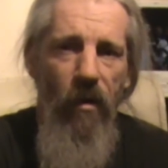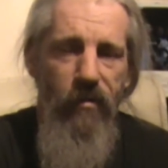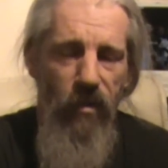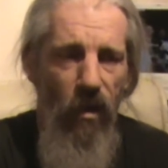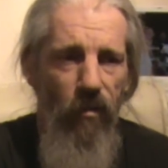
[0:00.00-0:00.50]

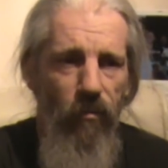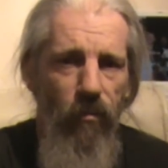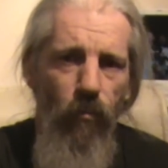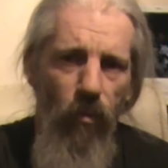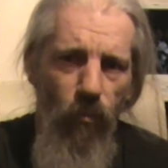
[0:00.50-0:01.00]
So
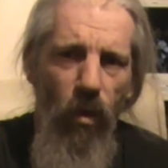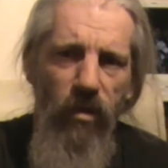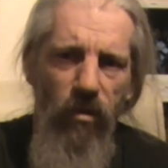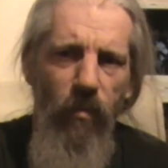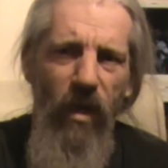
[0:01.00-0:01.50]
the ones
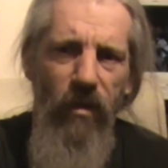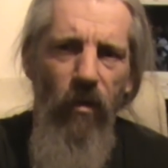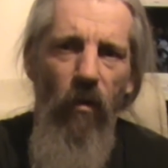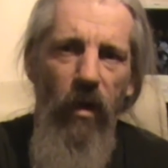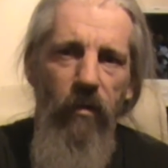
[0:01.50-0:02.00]
that are about
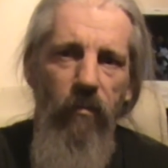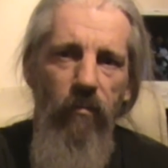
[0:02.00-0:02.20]
9